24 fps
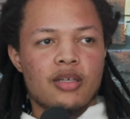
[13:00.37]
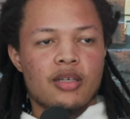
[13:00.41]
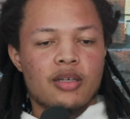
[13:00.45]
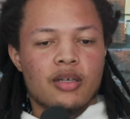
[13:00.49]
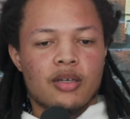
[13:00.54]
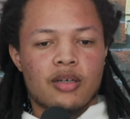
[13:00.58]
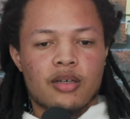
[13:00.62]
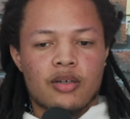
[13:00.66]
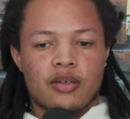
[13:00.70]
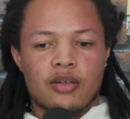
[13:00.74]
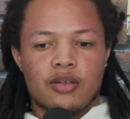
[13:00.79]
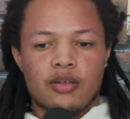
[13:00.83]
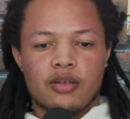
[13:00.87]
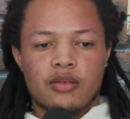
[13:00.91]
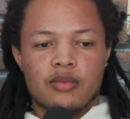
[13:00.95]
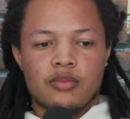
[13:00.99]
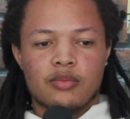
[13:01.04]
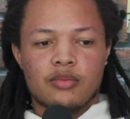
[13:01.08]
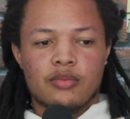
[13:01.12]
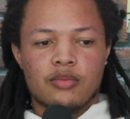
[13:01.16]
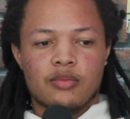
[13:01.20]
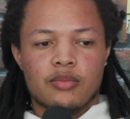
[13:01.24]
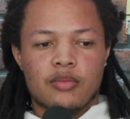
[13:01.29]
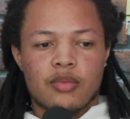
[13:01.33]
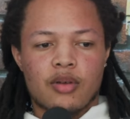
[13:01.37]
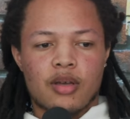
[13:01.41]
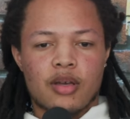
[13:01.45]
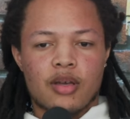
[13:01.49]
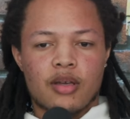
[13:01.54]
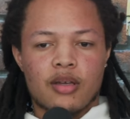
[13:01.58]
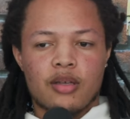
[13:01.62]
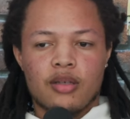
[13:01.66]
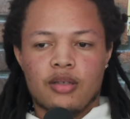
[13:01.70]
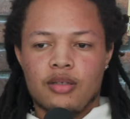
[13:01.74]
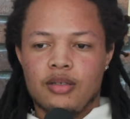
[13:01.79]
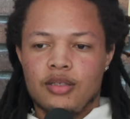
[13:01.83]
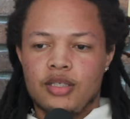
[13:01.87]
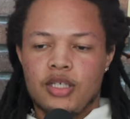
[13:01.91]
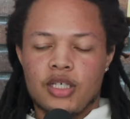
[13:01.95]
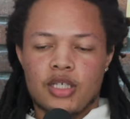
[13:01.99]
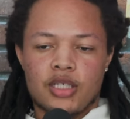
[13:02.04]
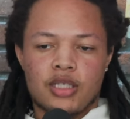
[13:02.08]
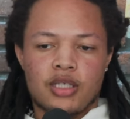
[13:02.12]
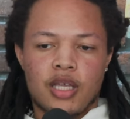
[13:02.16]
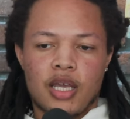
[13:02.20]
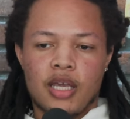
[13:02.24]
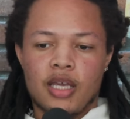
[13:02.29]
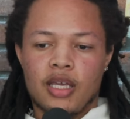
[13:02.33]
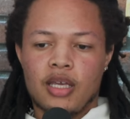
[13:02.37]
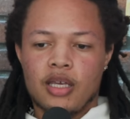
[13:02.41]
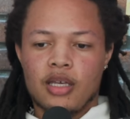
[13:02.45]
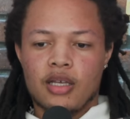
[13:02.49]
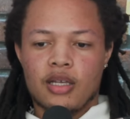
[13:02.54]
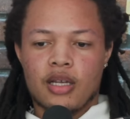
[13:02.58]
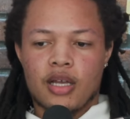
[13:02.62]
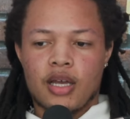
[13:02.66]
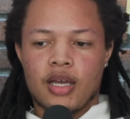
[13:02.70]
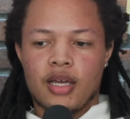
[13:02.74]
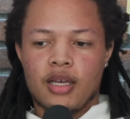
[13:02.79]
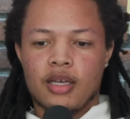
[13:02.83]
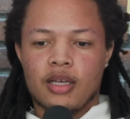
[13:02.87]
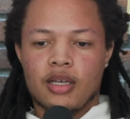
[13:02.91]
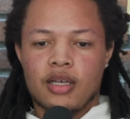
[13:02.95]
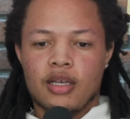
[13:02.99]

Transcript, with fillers: Um, just thinking like,